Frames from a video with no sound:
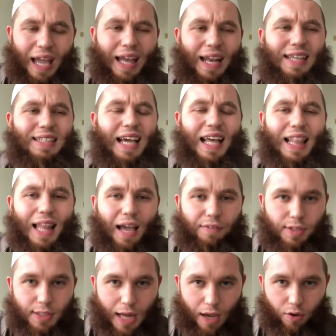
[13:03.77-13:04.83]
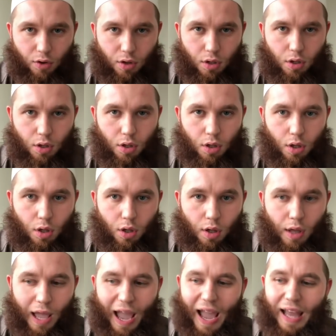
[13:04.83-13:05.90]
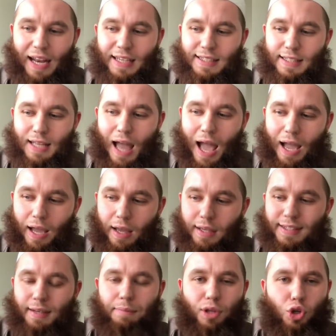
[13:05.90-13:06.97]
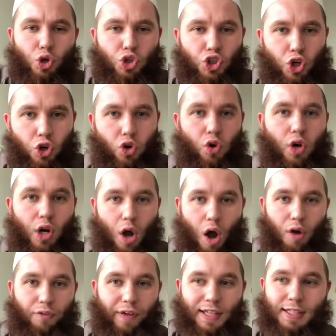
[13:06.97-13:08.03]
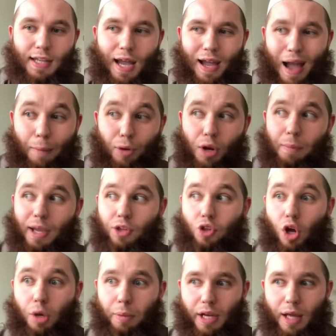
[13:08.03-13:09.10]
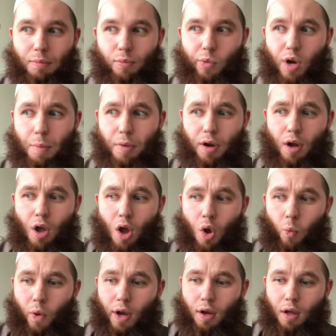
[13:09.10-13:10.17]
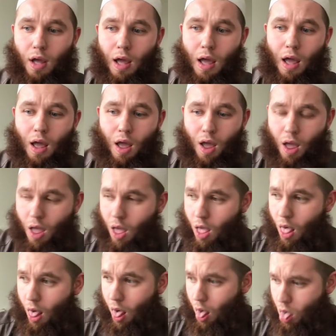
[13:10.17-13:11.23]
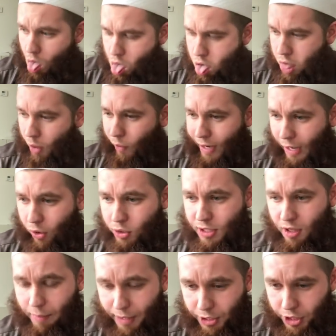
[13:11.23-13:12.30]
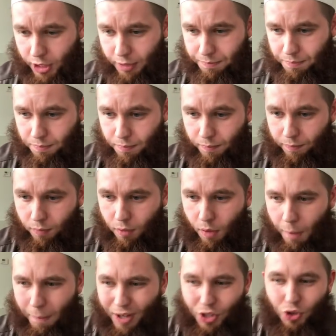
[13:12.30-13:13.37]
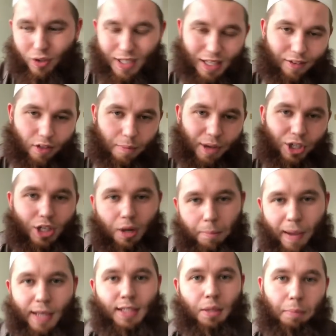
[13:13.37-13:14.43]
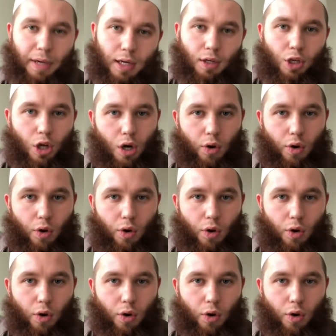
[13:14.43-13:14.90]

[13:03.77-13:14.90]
it is a lifestyle. It is not something you turn on and off. It's not, I'm going to be a talib al-ilm when I go to the masjid. But as soon as I leave the masjid, I'm back to being,